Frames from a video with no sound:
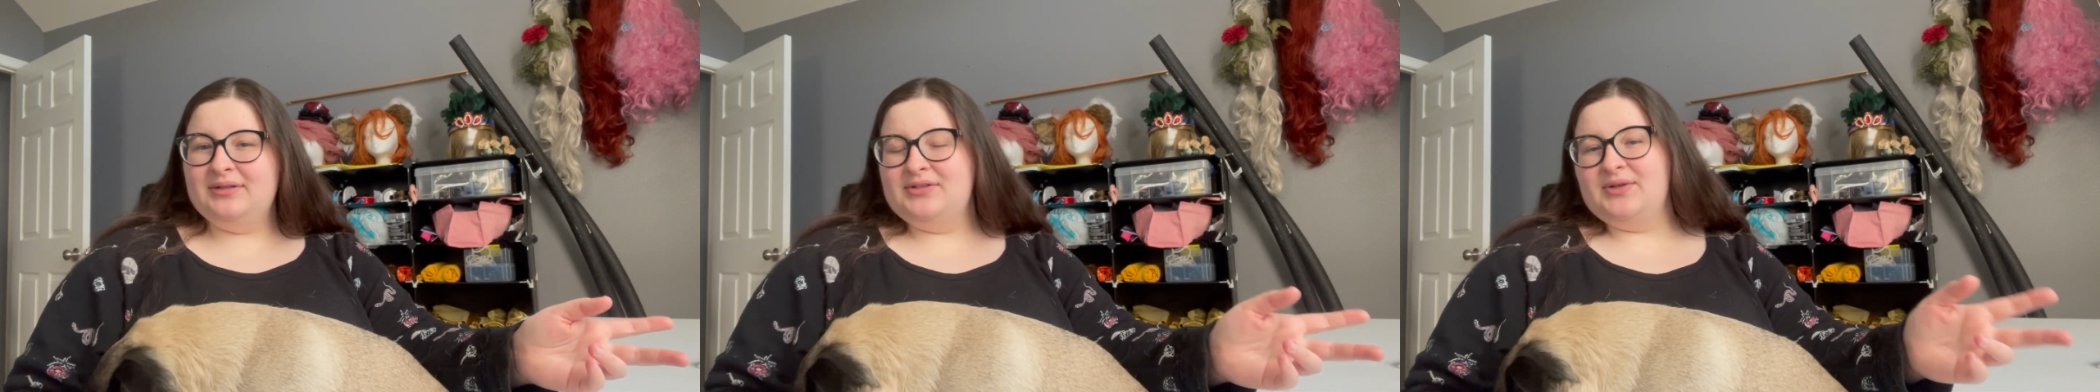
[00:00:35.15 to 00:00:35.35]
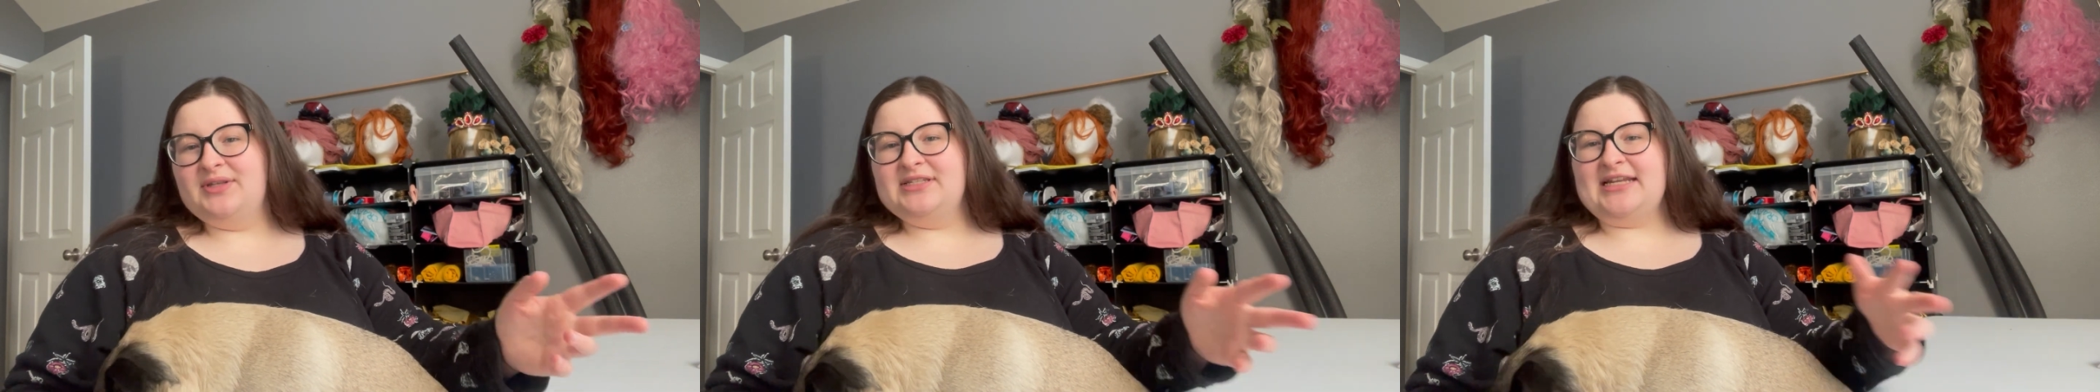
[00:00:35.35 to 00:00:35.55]

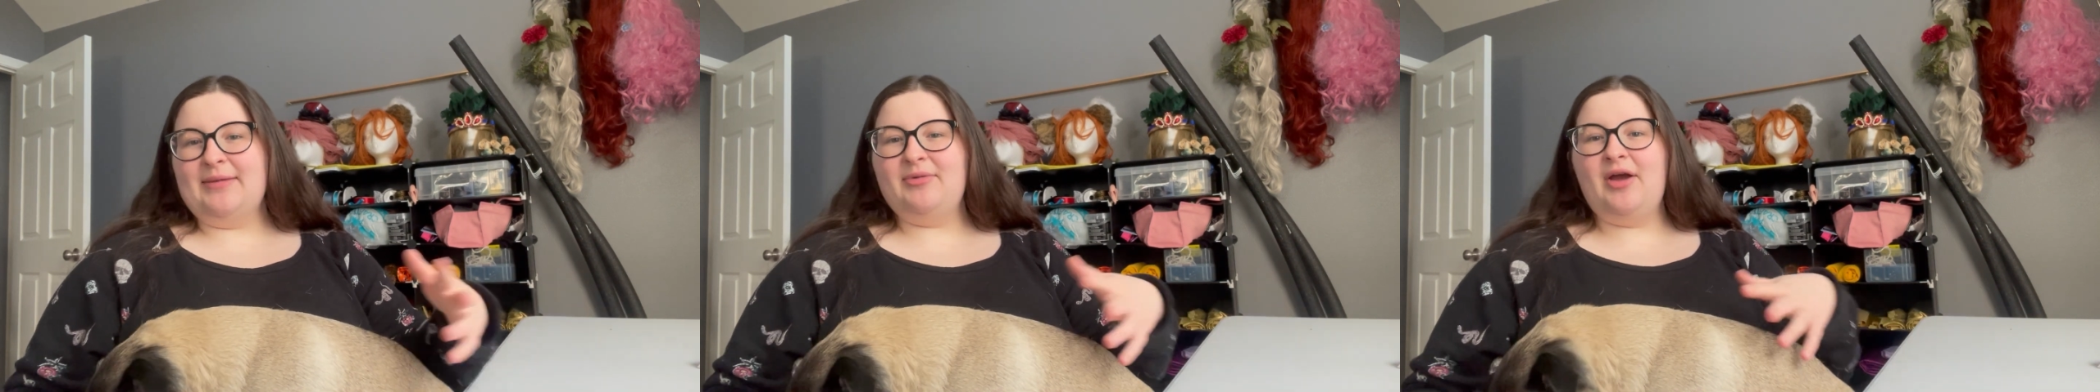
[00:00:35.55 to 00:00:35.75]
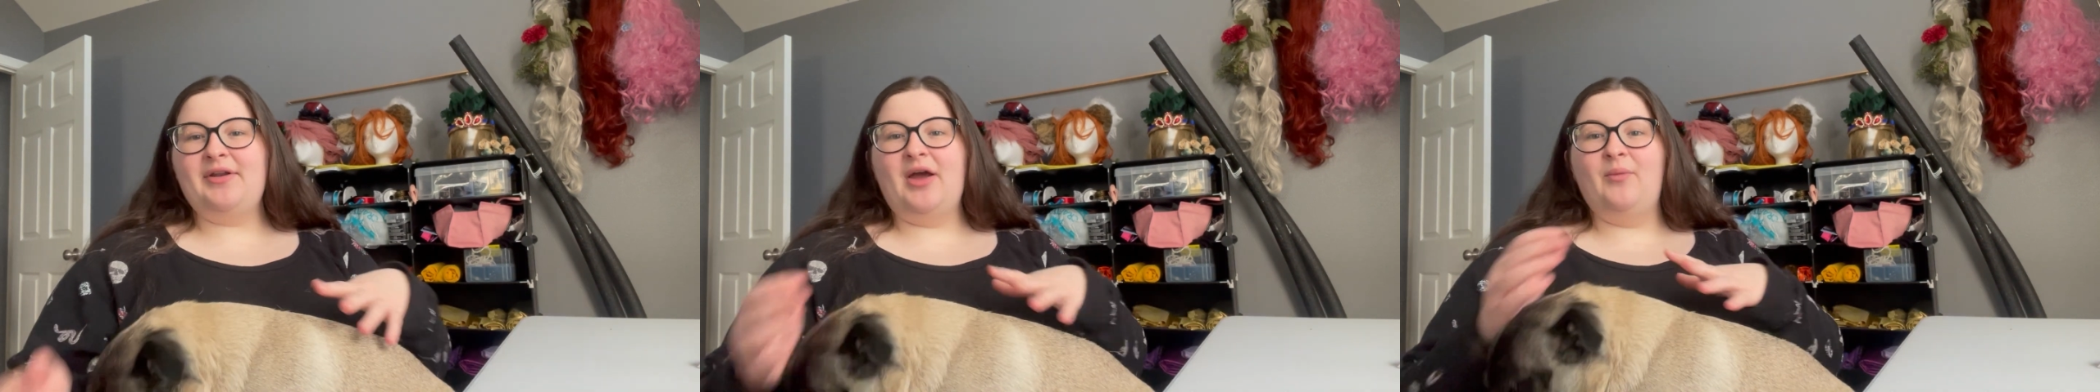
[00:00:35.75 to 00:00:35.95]
So this time
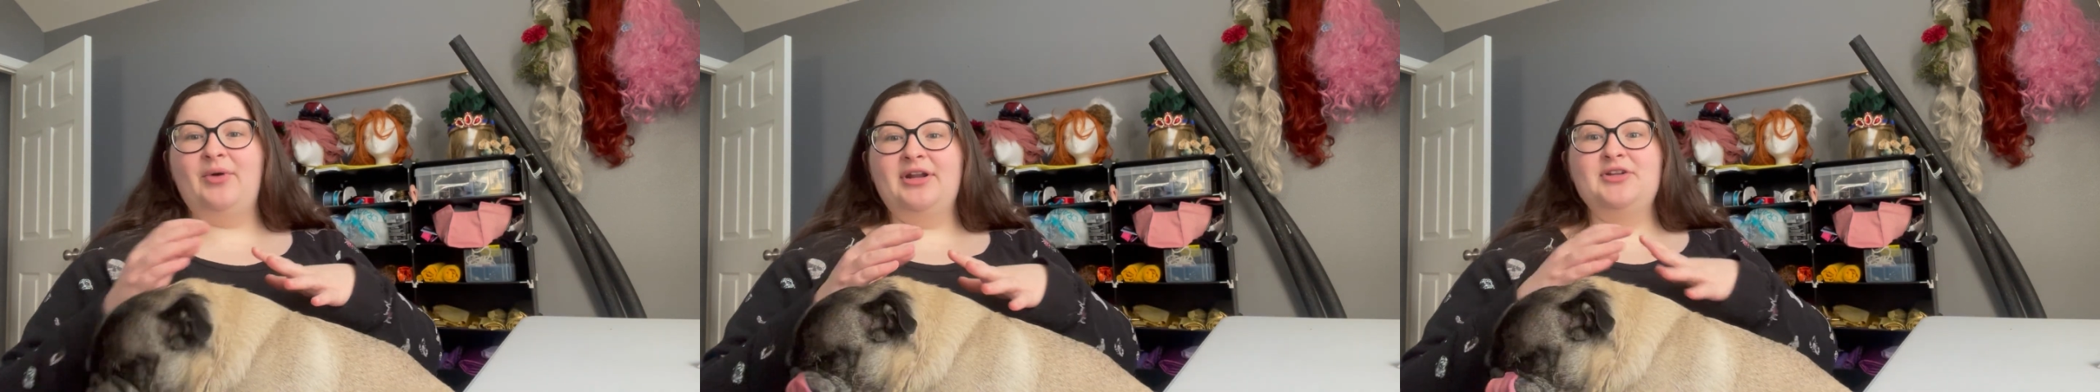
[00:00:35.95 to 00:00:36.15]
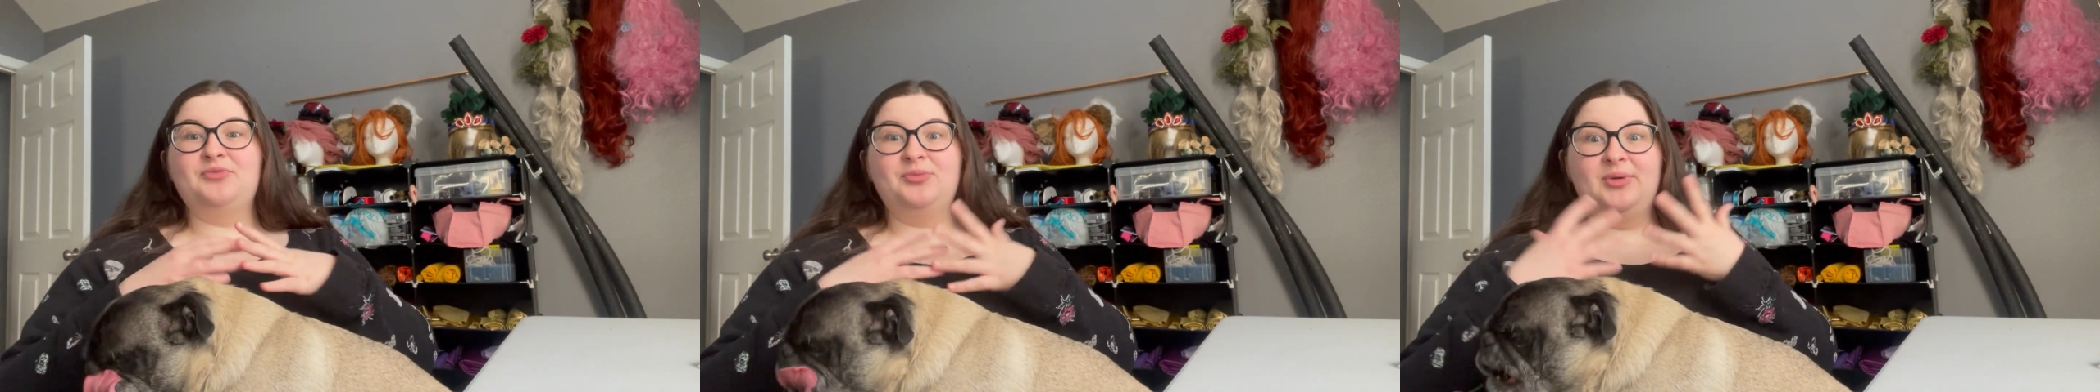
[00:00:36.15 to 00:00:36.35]
around, I
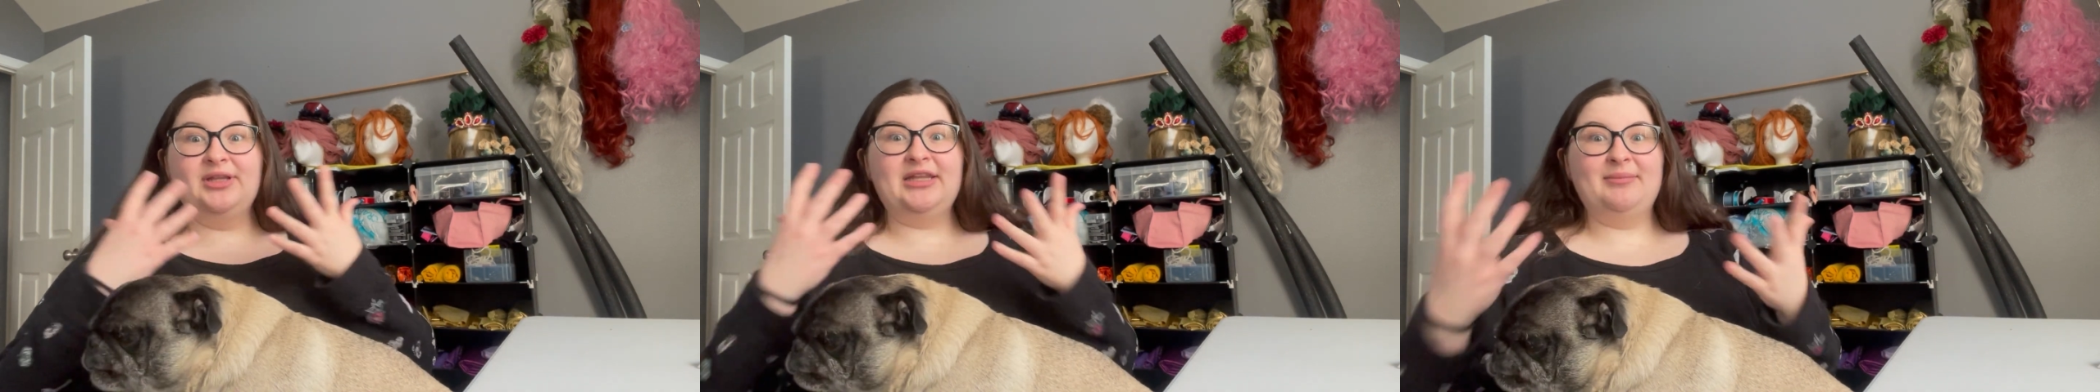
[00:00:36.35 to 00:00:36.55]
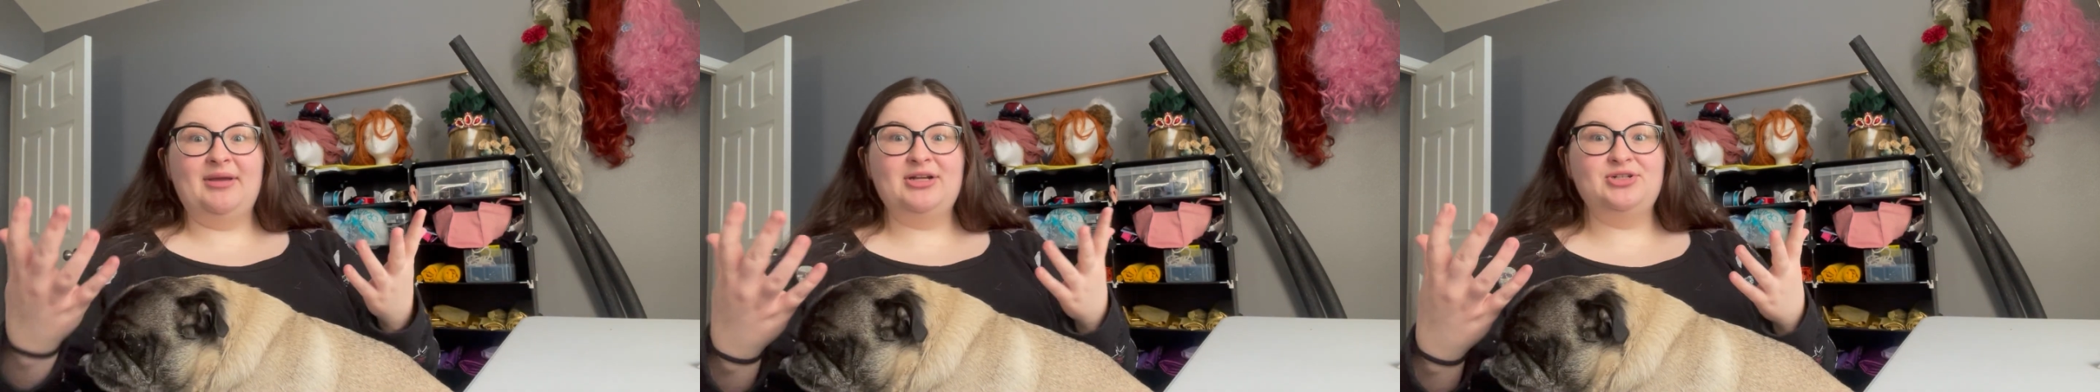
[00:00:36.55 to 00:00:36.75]
wanted to
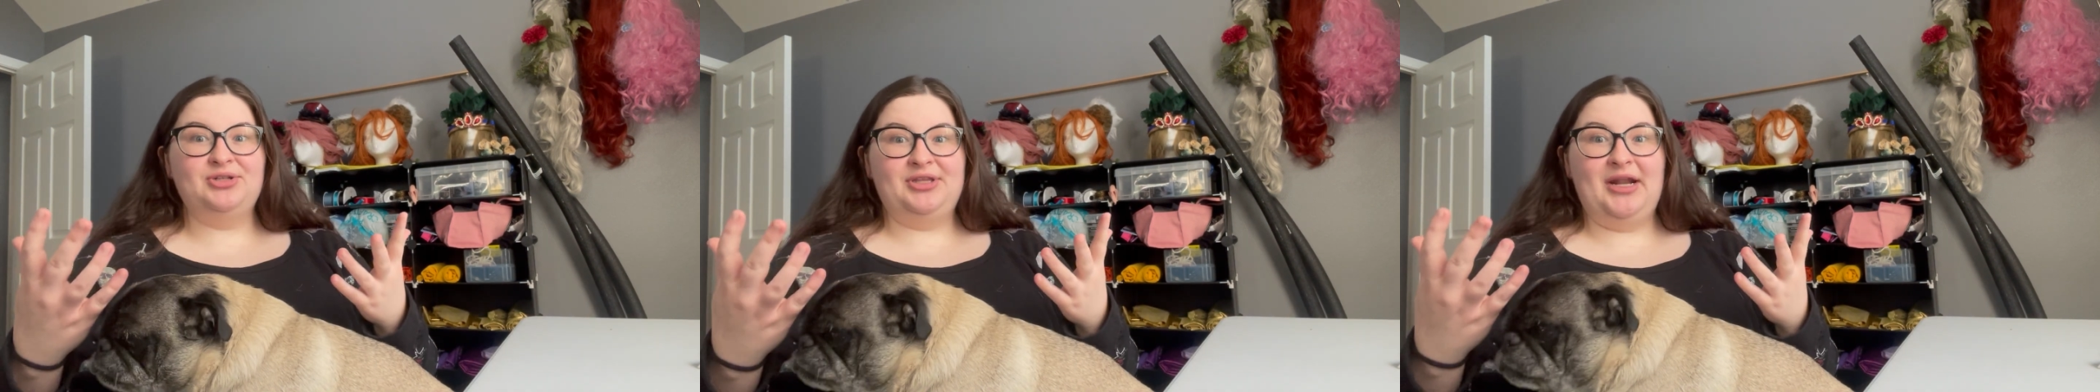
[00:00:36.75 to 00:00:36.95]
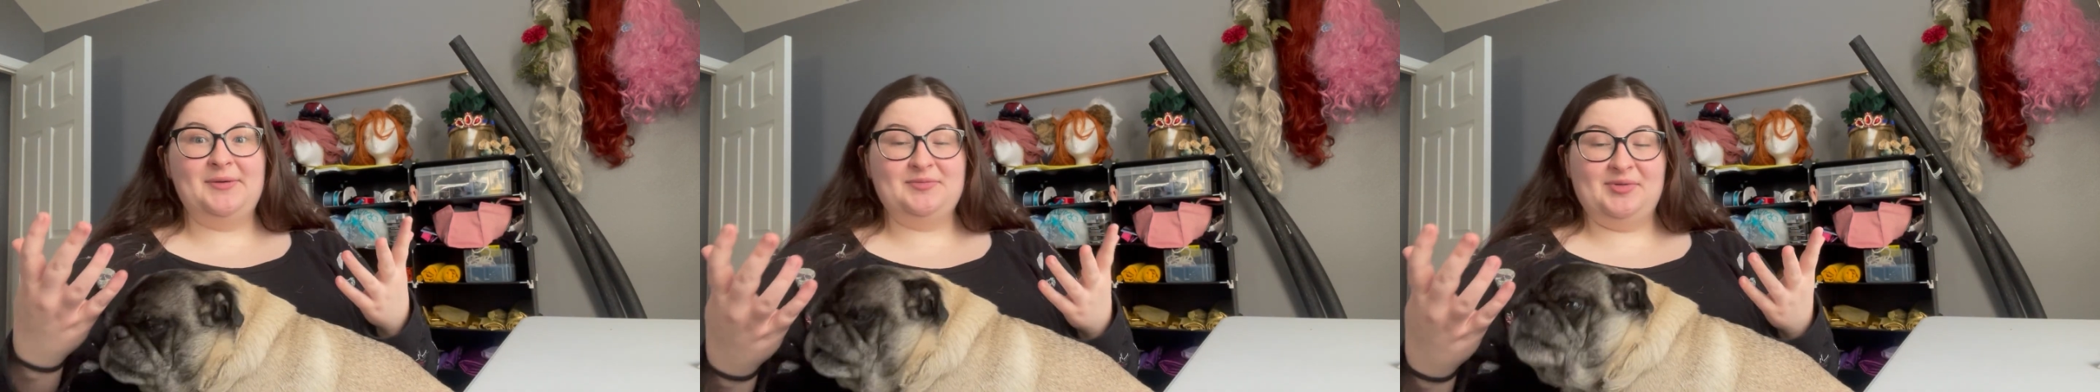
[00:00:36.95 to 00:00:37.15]
really make sure
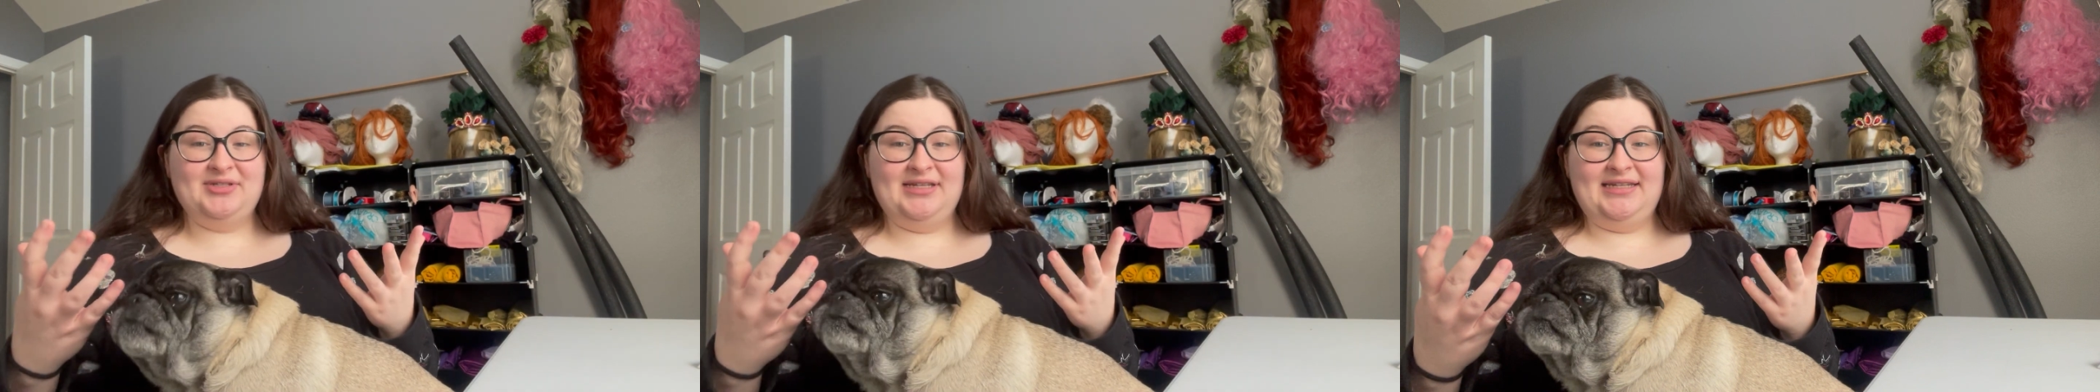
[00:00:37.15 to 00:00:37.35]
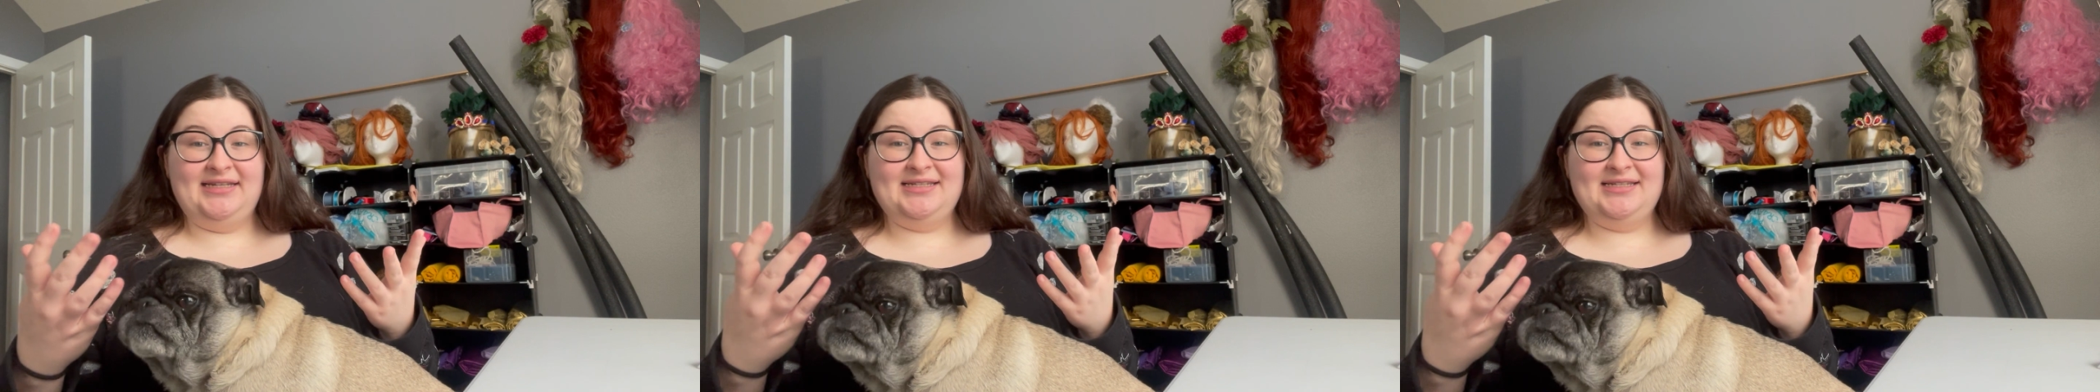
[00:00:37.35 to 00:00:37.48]
that I was presenting